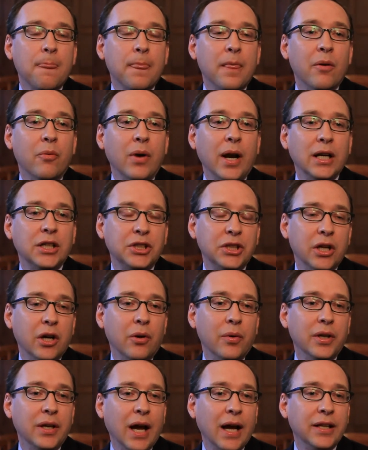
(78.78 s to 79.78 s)
the
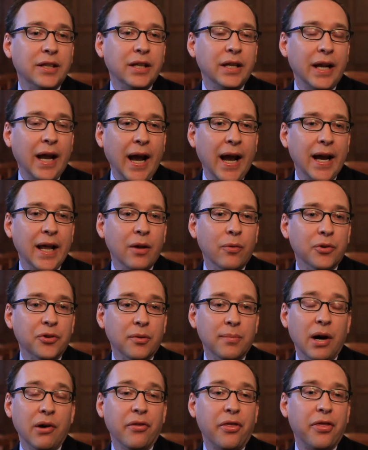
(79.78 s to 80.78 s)
ratio in 1980 was
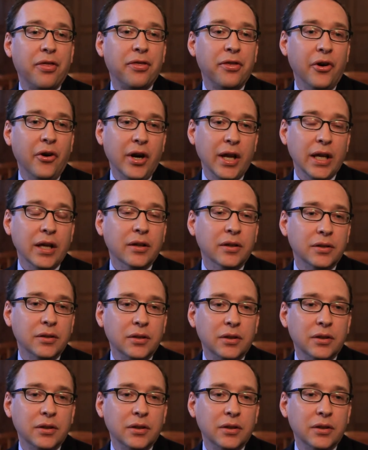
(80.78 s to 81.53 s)
about 30.